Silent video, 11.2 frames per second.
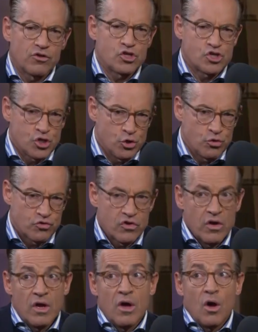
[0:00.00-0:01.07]
the Jews?
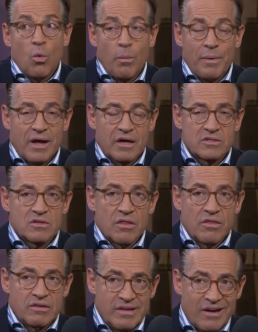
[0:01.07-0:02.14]
Well, because
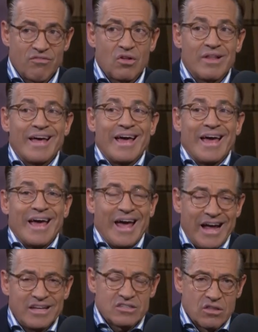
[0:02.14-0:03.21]
the devil
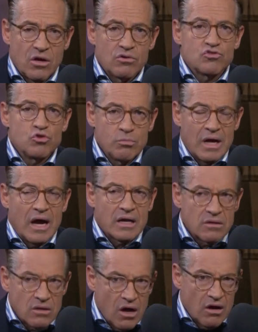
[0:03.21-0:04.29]
hates those whom
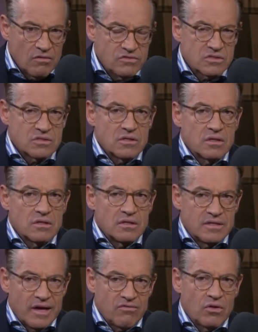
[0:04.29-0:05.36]
God loves. The
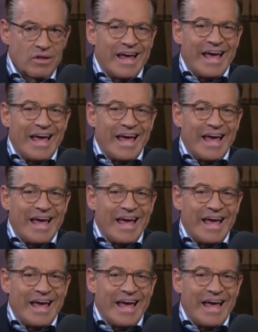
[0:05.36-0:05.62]
devil